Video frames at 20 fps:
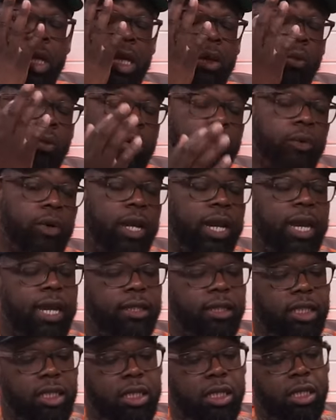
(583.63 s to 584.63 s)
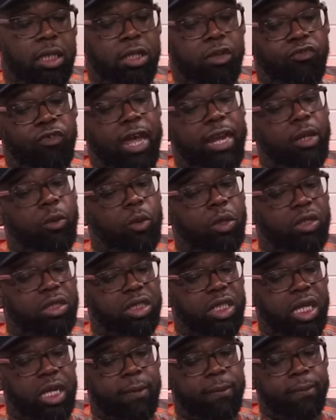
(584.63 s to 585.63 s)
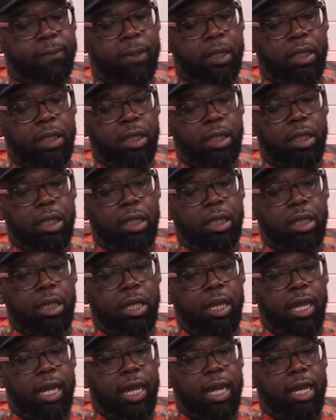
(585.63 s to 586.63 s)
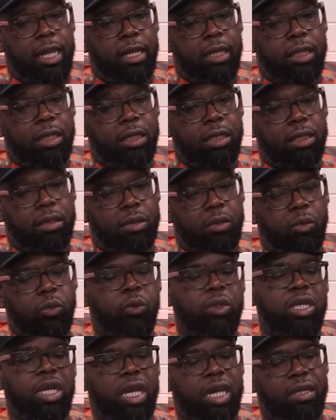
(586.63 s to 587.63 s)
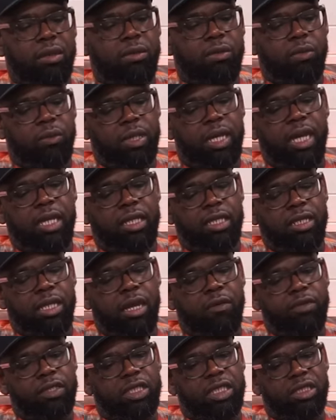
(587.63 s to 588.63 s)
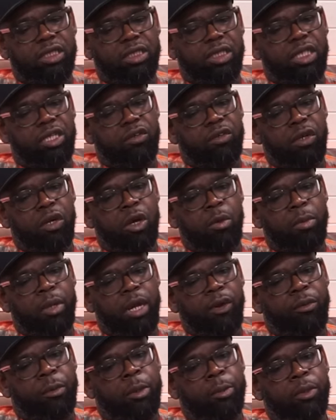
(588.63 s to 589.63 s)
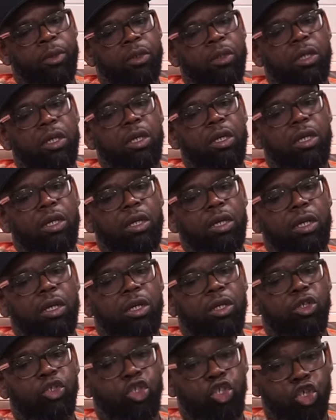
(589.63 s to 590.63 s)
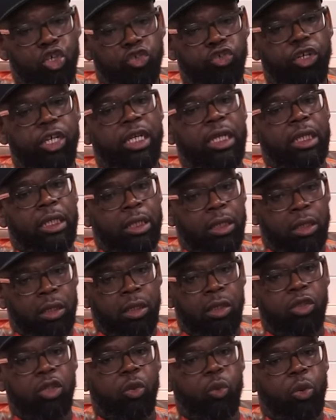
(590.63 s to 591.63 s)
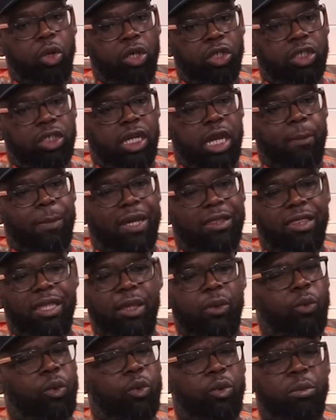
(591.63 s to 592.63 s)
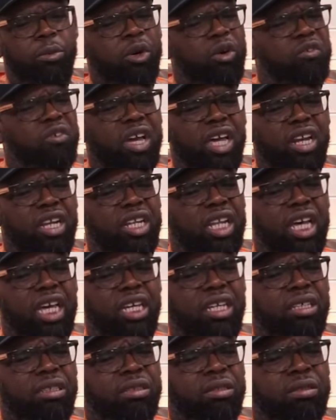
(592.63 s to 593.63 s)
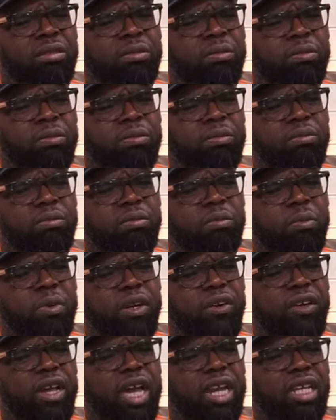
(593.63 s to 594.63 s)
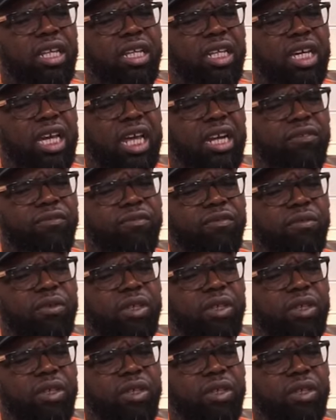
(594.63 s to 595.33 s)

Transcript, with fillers: and we were at the uh, the writing workshop, and we had we had this conversation later on. But I remember during the workshop, I think we were both kind of like periodically kind of